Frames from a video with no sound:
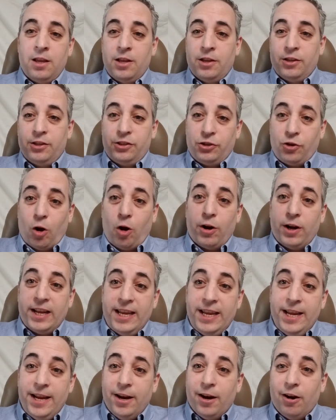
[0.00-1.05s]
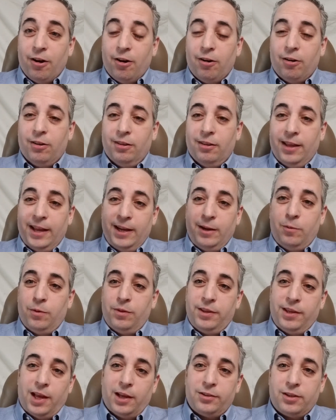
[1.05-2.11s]
start here link with
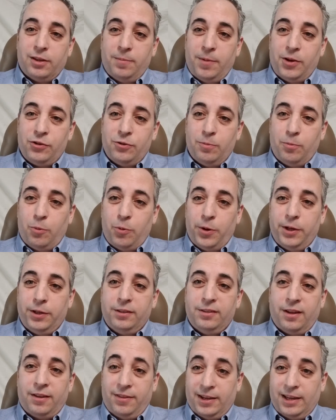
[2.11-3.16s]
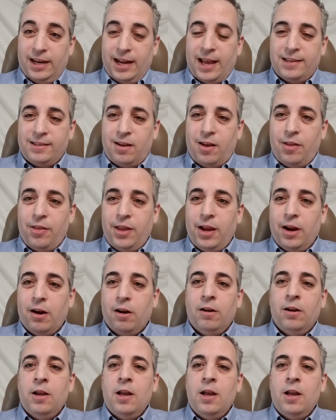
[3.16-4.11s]
the exclamation point, I think it has on there,